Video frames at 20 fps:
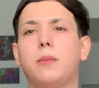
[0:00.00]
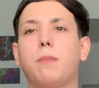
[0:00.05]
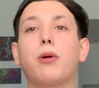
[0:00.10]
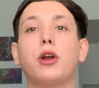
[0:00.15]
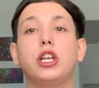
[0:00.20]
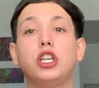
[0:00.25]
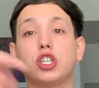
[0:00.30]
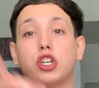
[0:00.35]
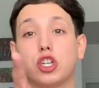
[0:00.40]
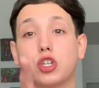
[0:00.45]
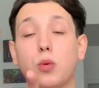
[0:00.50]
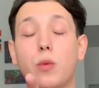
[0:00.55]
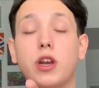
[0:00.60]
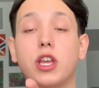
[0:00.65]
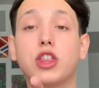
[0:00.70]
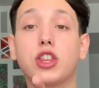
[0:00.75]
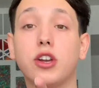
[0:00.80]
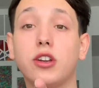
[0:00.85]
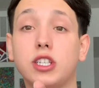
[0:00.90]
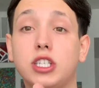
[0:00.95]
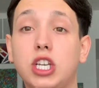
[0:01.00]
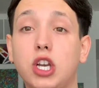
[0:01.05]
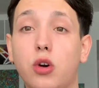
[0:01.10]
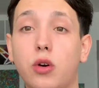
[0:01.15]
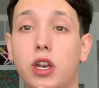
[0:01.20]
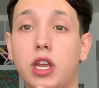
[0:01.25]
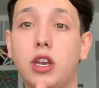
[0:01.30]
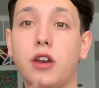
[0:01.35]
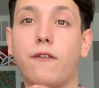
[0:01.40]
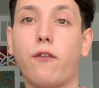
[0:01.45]
Pretty sure 2013
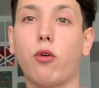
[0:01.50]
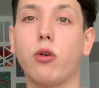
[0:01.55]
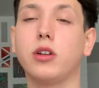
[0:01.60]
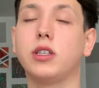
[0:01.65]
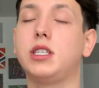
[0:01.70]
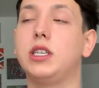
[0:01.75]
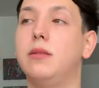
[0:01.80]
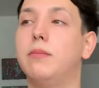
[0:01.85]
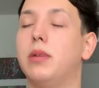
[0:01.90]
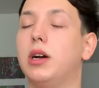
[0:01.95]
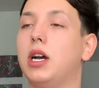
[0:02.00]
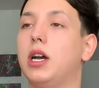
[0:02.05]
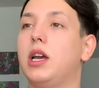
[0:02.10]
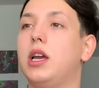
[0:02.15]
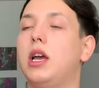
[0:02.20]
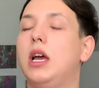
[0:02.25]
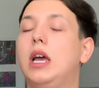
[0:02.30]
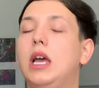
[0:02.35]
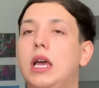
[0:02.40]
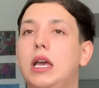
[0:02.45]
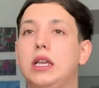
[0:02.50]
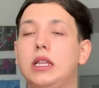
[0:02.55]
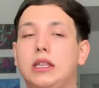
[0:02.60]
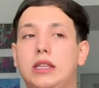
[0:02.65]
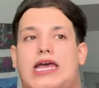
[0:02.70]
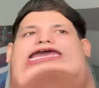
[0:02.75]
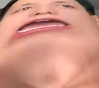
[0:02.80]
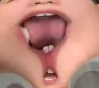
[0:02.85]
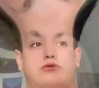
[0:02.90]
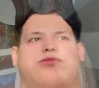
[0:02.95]
going into 14, but
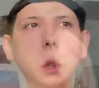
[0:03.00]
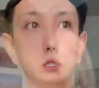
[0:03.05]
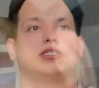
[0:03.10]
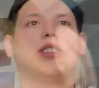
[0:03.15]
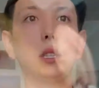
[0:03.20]
that was